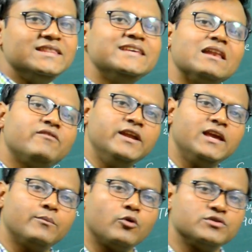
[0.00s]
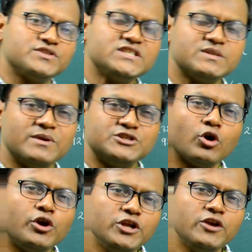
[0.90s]
in the alpha decay process,
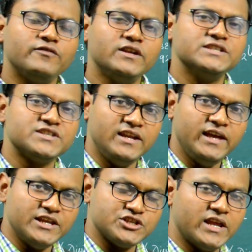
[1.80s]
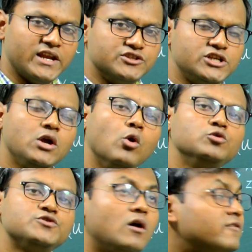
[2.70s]
majority of the disintegration energy
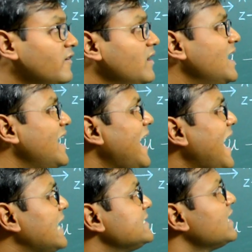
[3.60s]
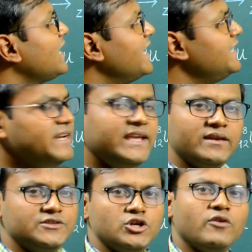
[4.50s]
goes off as kinetic
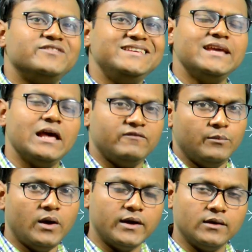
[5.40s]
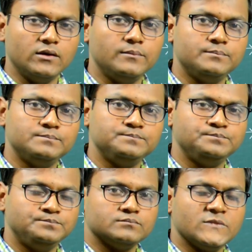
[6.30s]
energy of the alpha particle.
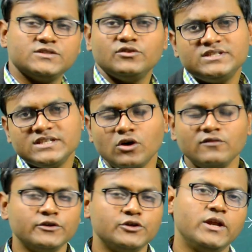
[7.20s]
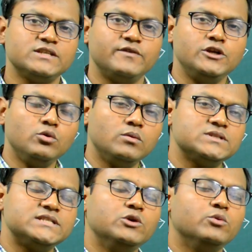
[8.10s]
So this is all for today's video.
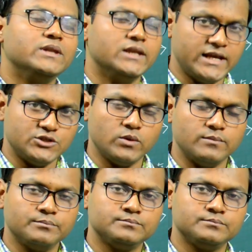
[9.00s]
See you in the next one.